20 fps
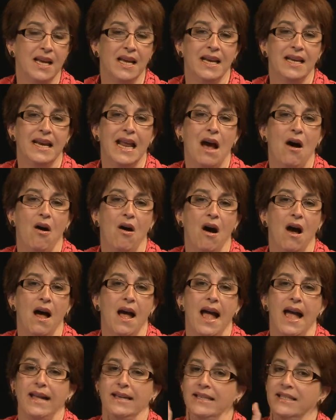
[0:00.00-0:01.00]
Now,
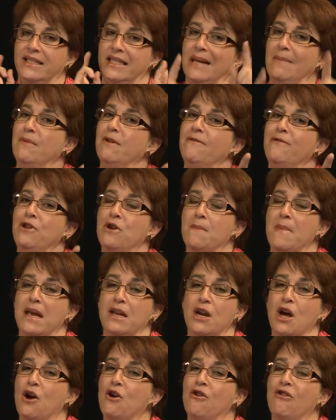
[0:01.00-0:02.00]
as some of you may
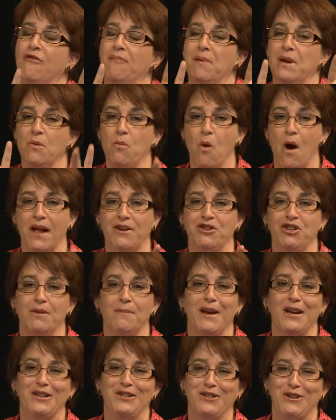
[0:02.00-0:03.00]
know who've been watching
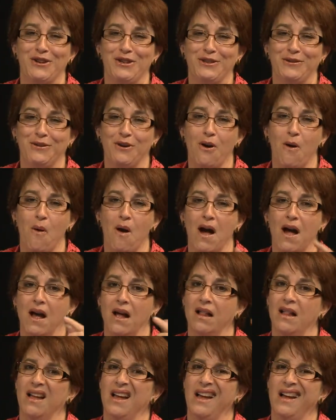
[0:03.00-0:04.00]
my shows for a
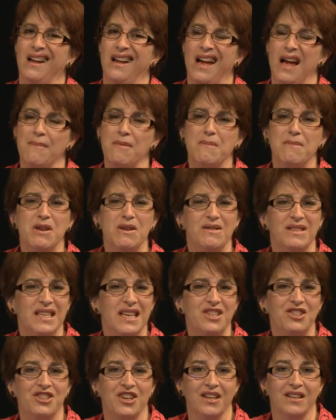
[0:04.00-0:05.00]
while, I'm a
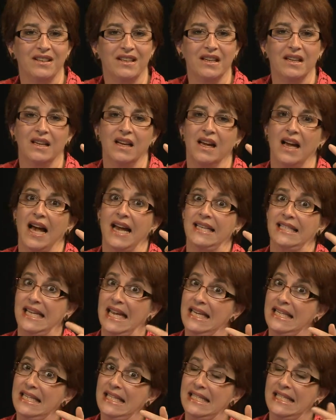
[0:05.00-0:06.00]
musician. I
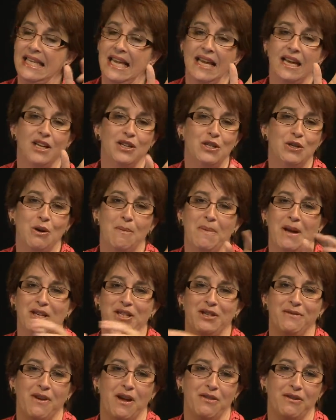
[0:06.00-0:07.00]
tend to sing and do a
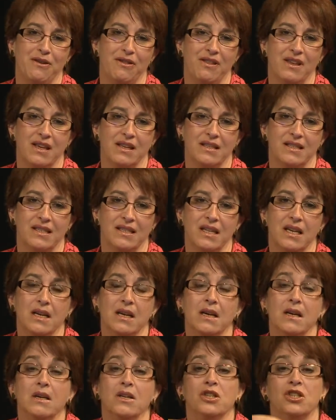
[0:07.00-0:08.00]
bunch of other things.
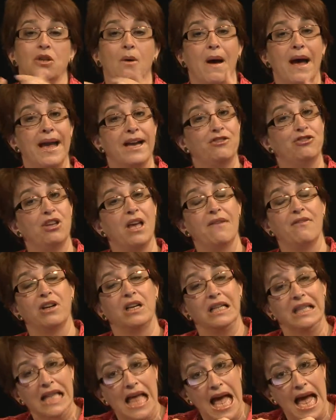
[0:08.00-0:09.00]
So I actually have a
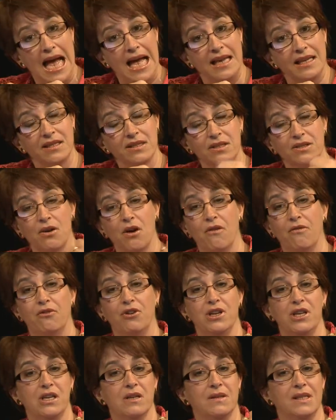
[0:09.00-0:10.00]
class over
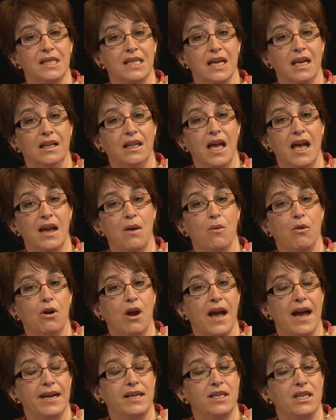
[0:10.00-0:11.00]
at UCLA where
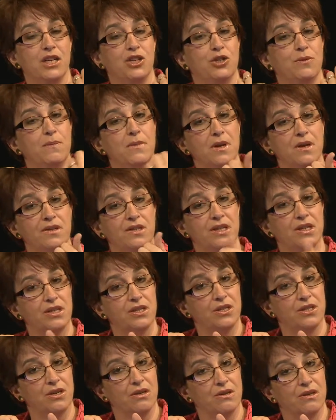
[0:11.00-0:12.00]
I teach music
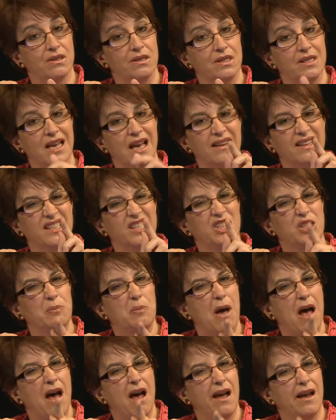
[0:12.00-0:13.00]
students how to
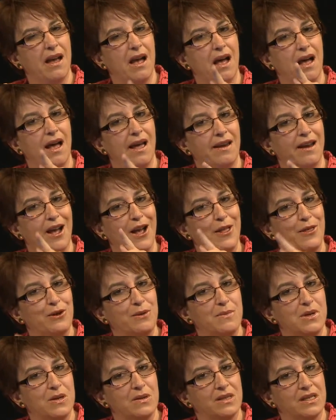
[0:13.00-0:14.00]
spy on other
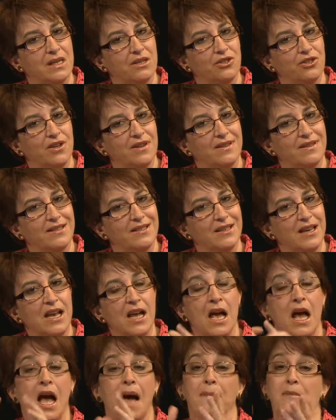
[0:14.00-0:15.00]
musicians.
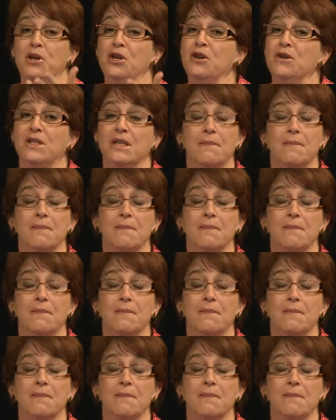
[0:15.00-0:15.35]
I'm going to use a